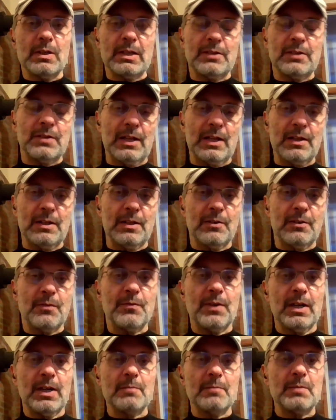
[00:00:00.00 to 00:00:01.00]
yeah, that's
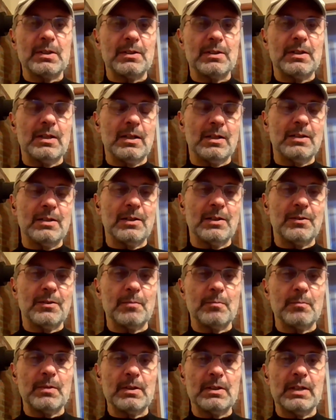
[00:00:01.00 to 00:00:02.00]
fine, but there's
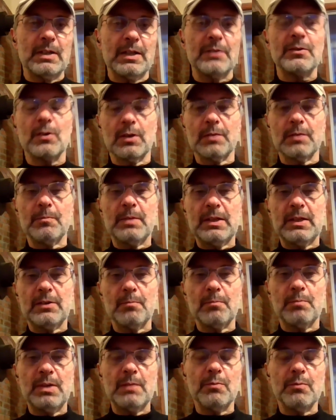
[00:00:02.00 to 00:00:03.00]
going to be some
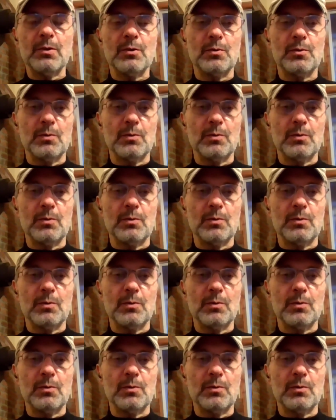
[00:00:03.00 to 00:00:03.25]
people who